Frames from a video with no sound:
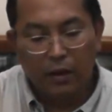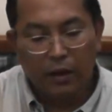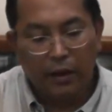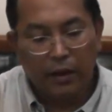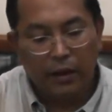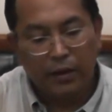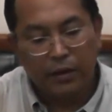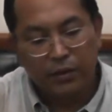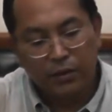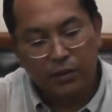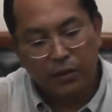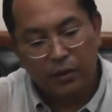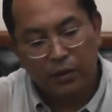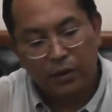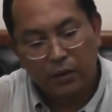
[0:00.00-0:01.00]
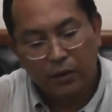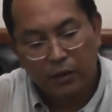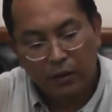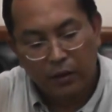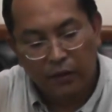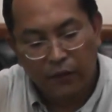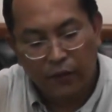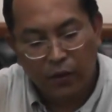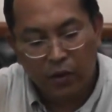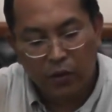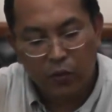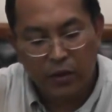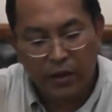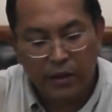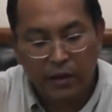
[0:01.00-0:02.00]
And fourth
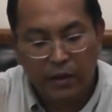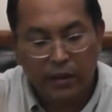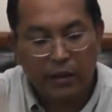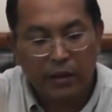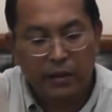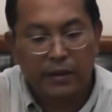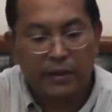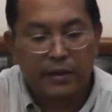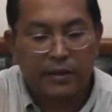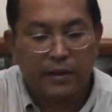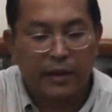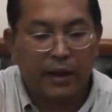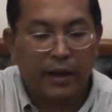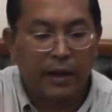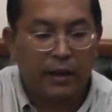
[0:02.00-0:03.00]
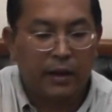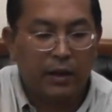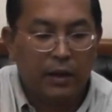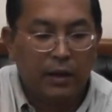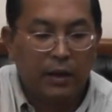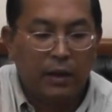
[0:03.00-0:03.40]
one is that